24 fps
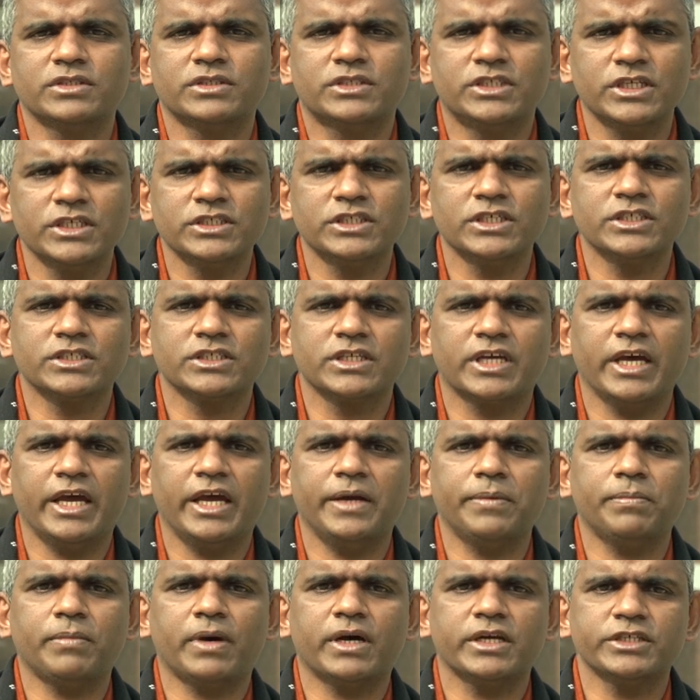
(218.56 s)
Jesus
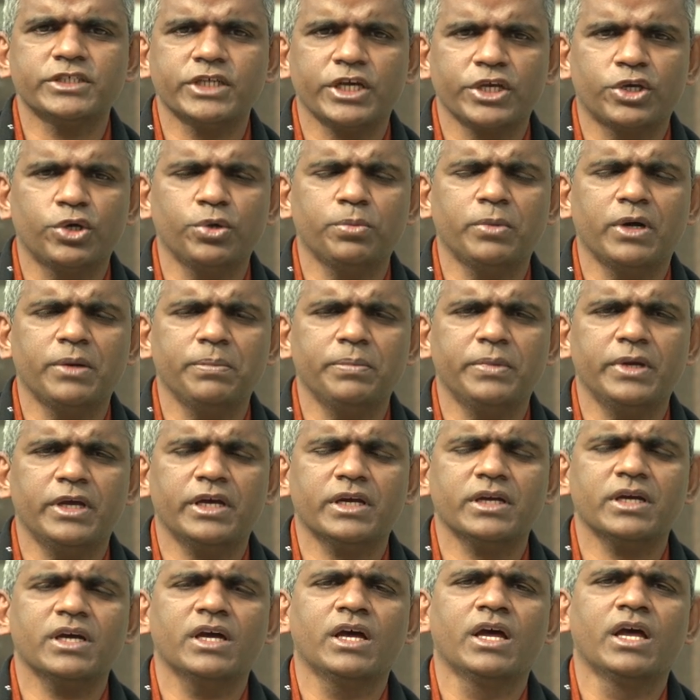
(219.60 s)
came as a human
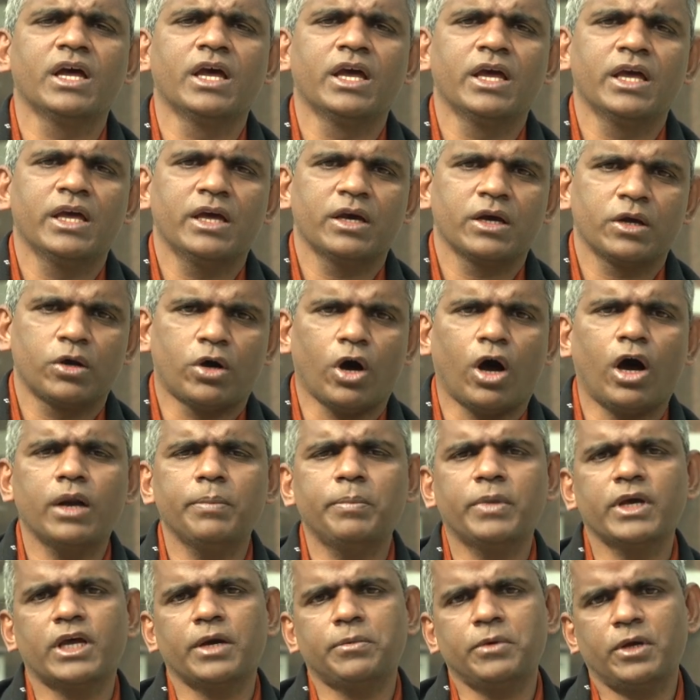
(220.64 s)
being,
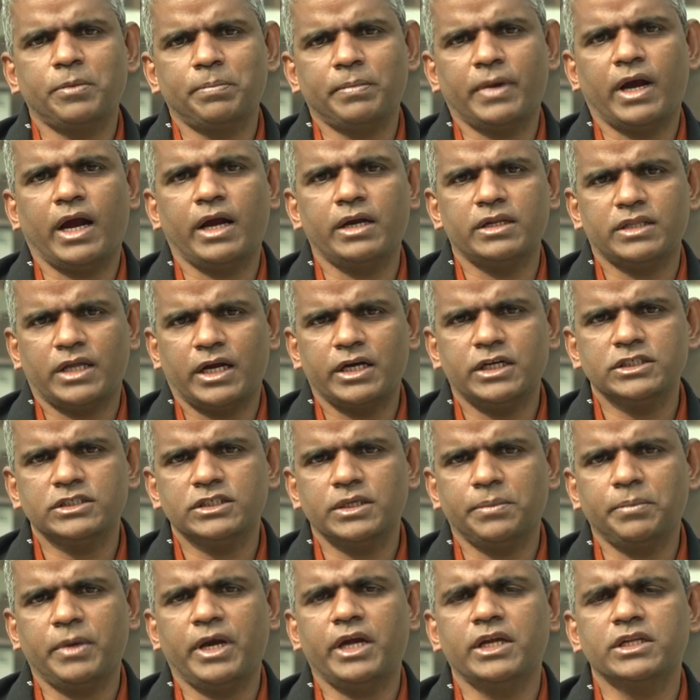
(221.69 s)
God becoming man. That is
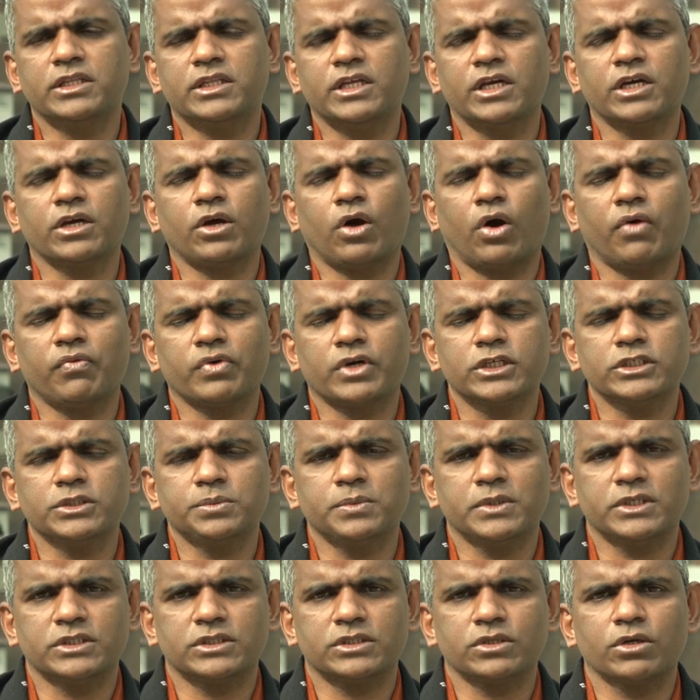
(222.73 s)
the main thing of
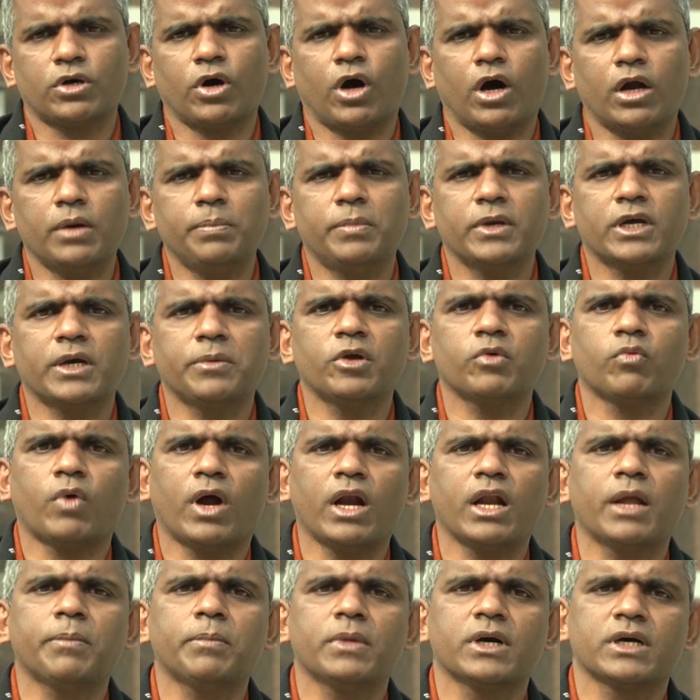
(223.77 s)
Christmas, God becoming
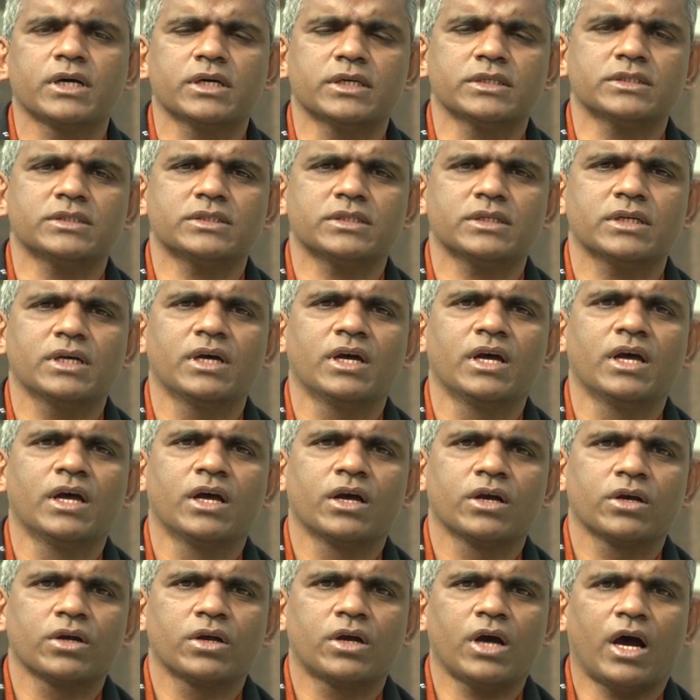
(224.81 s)
one among us.
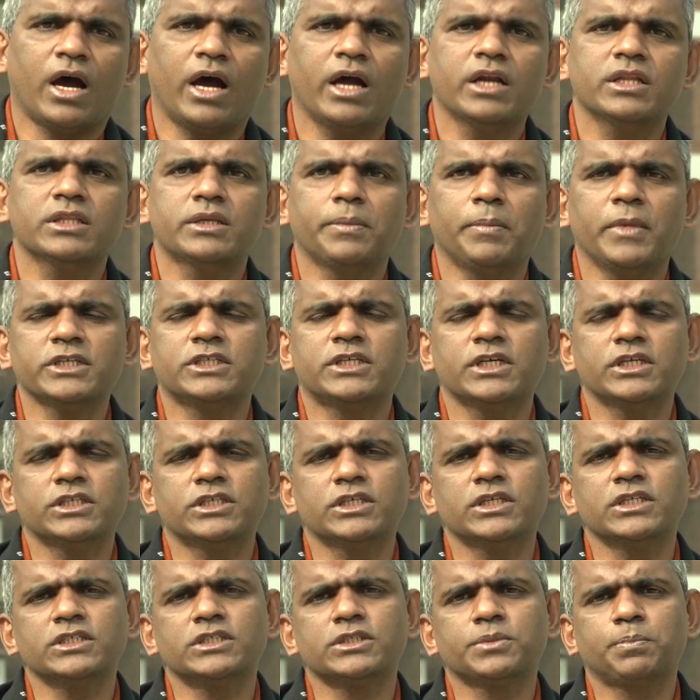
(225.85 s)
And the message
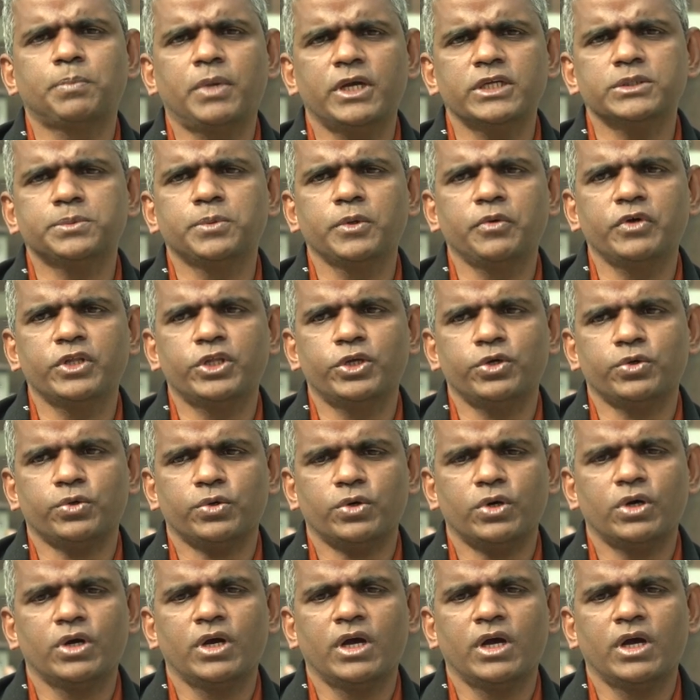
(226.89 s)
is, peace be with you.